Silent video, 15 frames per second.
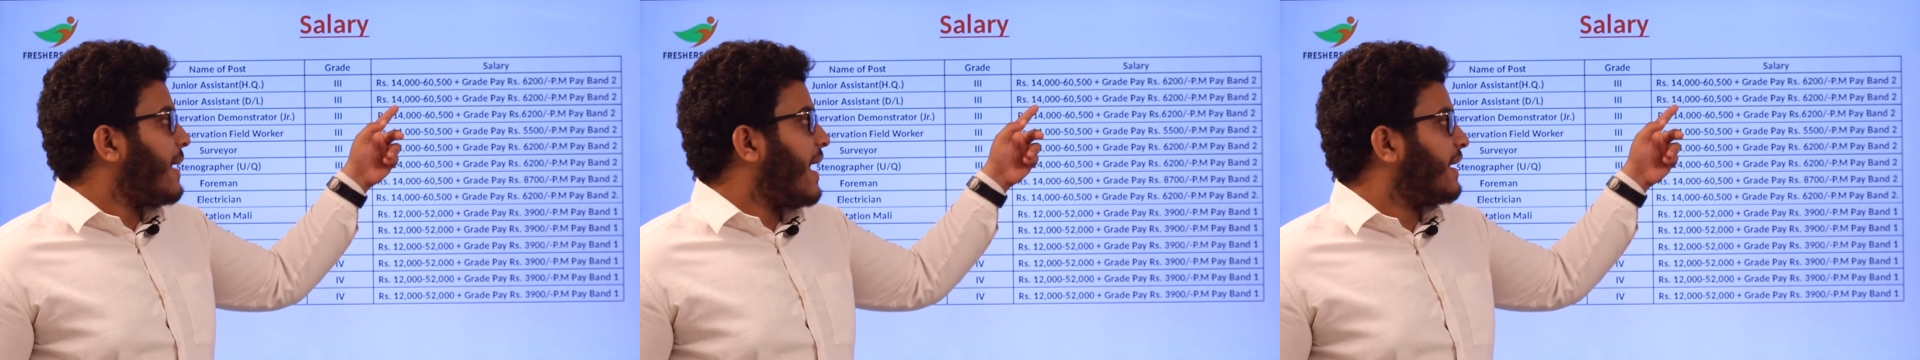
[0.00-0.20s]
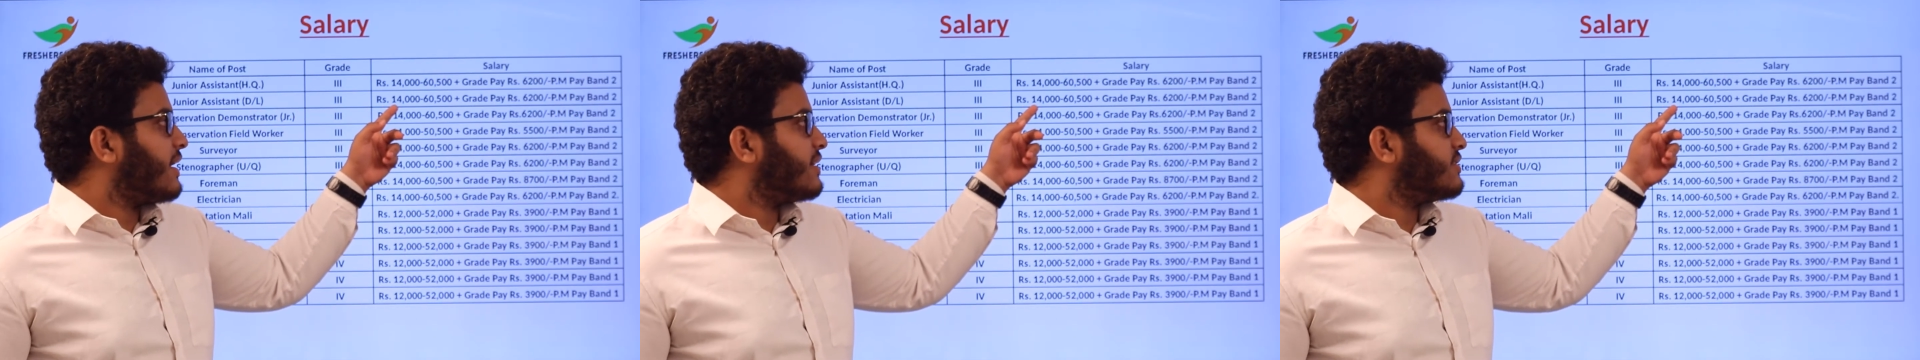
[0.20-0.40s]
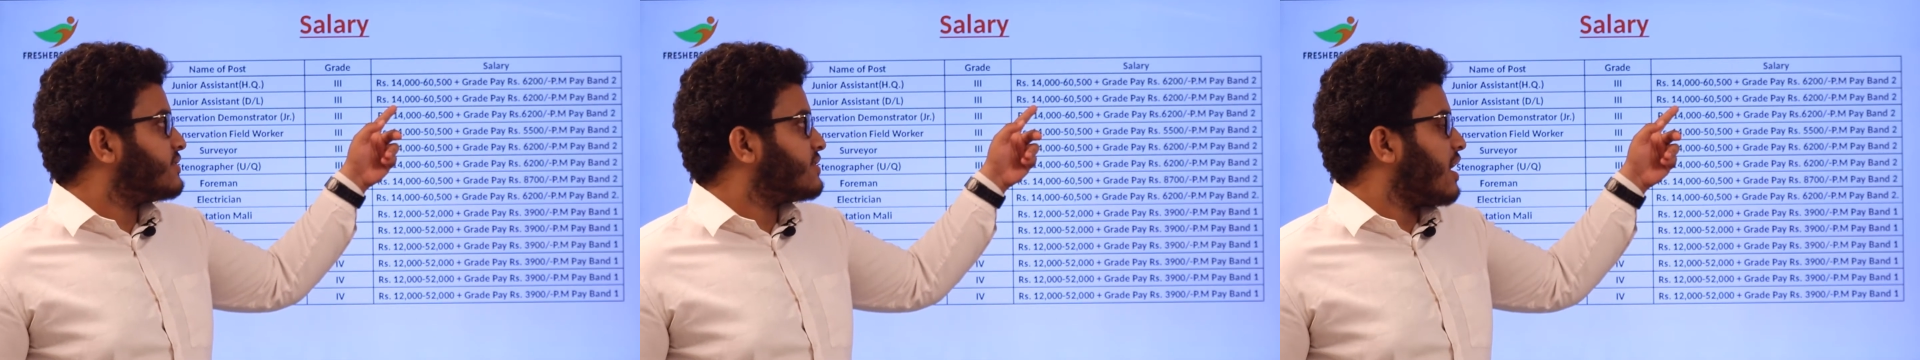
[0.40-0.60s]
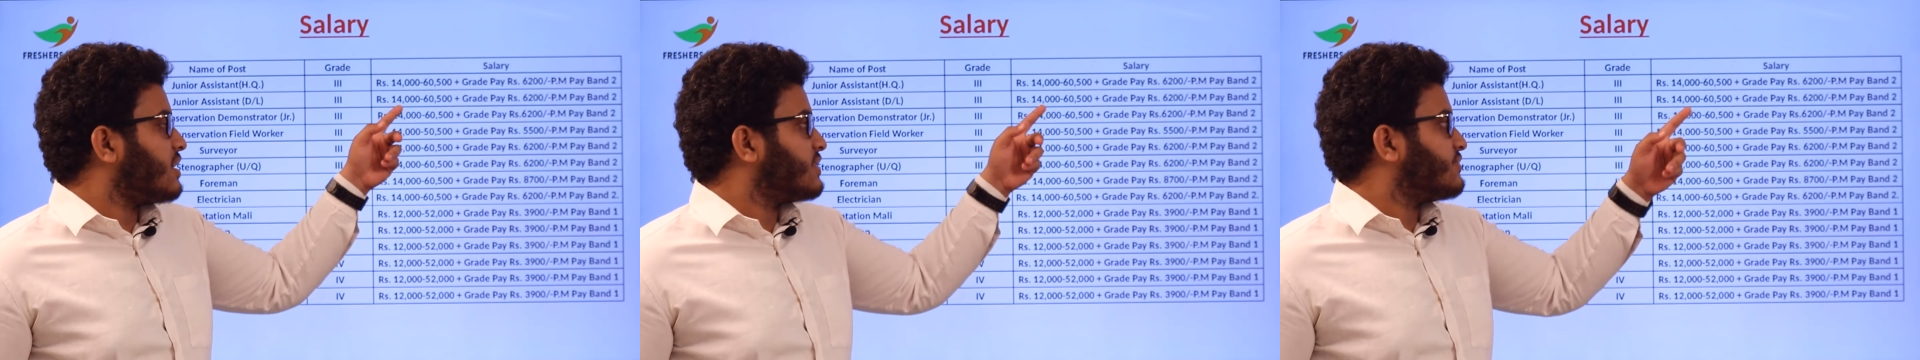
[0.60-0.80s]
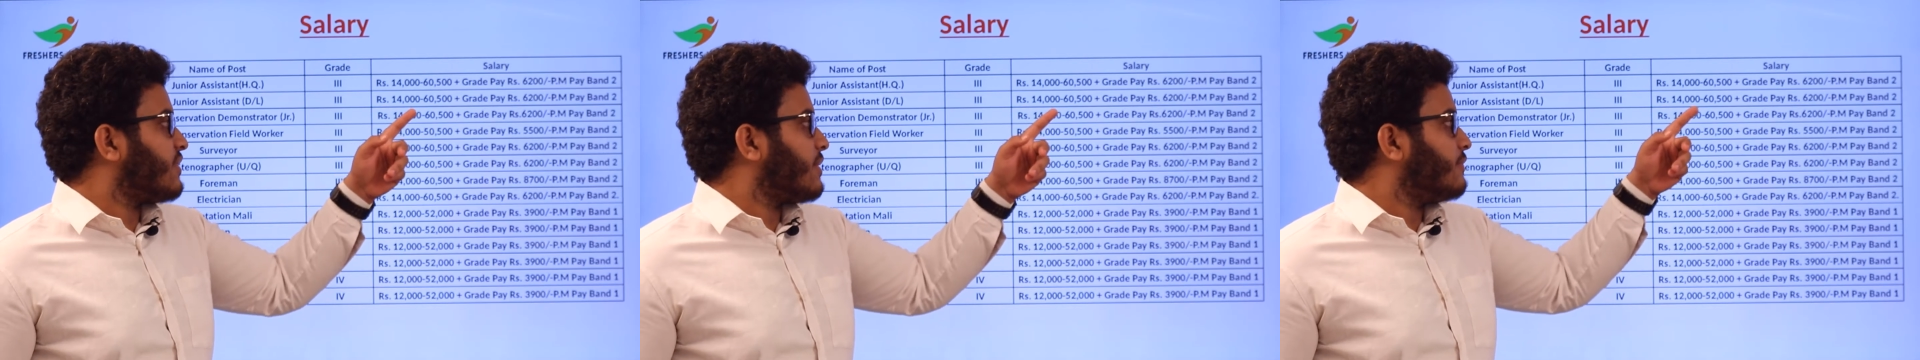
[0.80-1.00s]
package
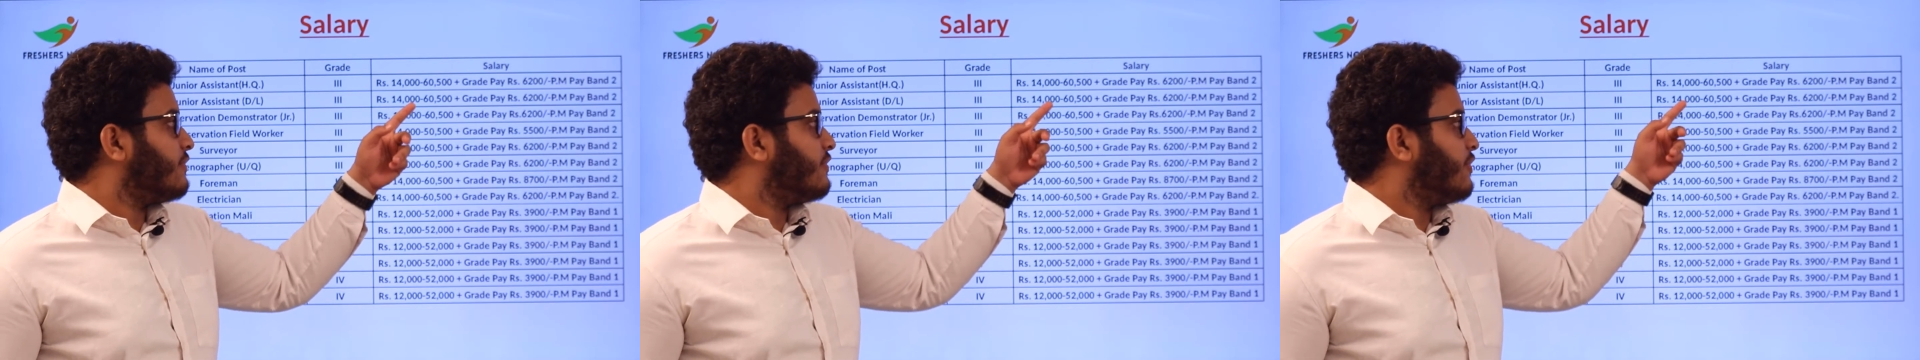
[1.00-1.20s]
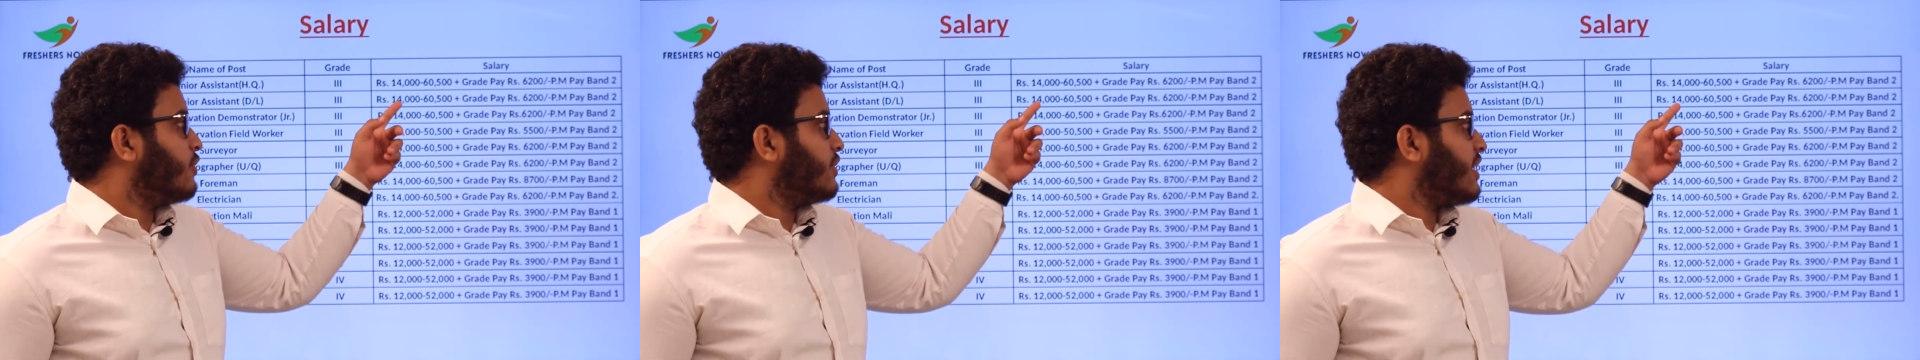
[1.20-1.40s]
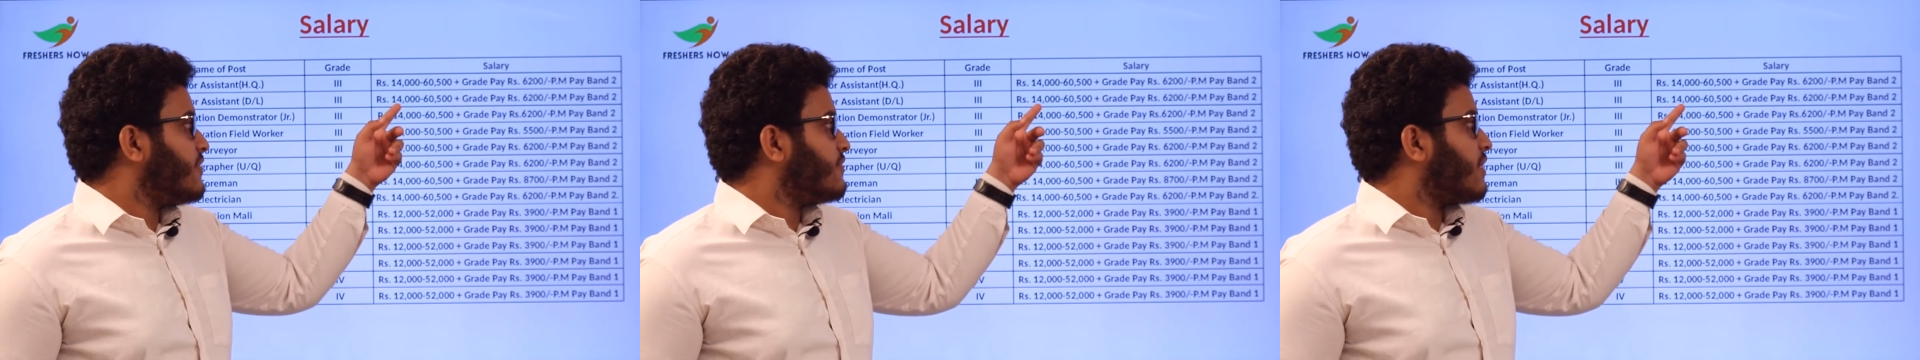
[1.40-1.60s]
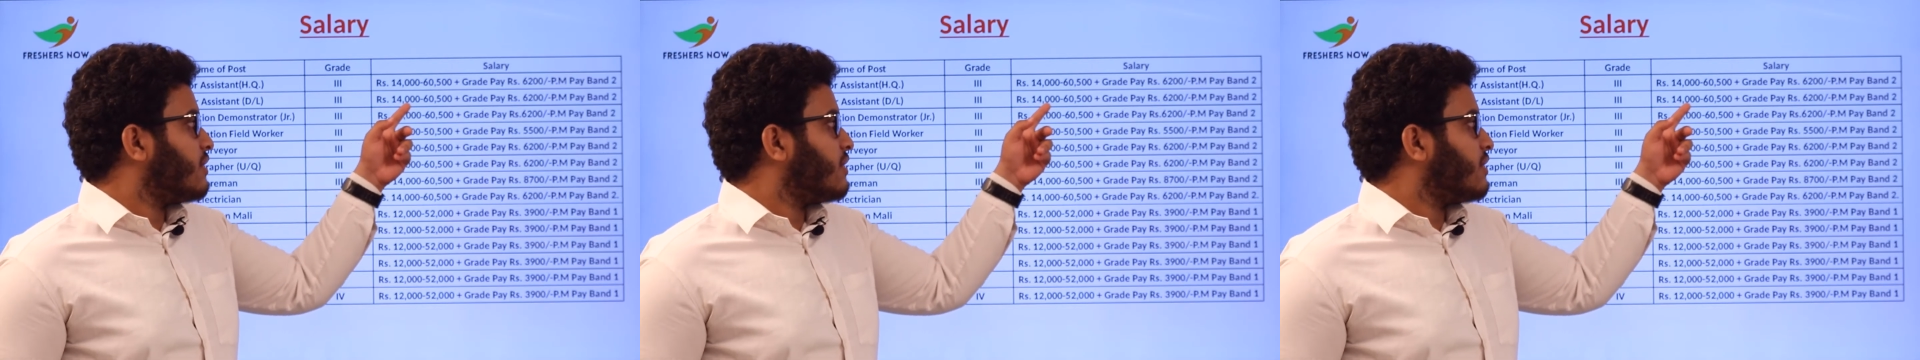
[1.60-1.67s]
starts from fourteen